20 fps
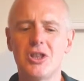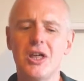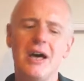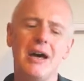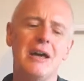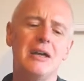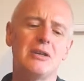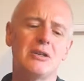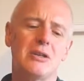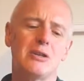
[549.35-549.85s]

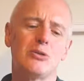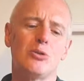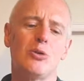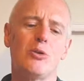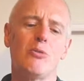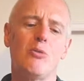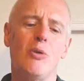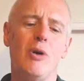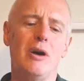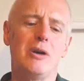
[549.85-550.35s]
That is a sort
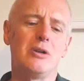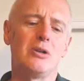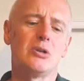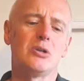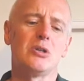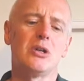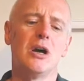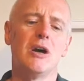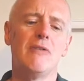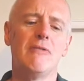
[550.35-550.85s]
of wine to
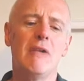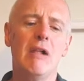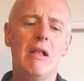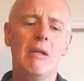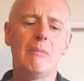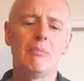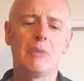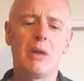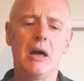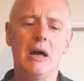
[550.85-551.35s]
serve
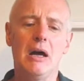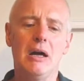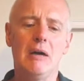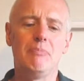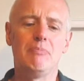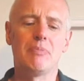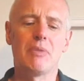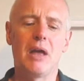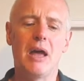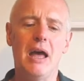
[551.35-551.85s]

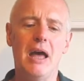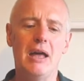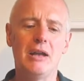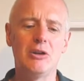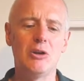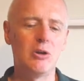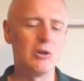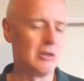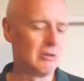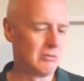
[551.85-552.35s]
um, and
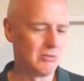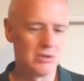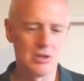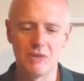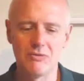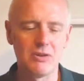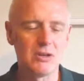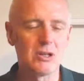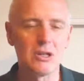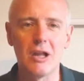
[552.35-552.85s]
you can
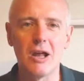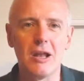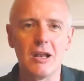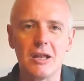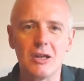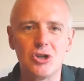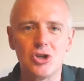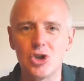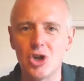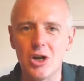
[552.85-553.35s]
serve it
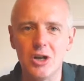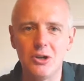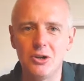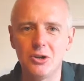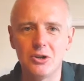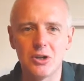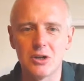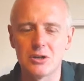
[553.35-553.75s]
slightly chilled.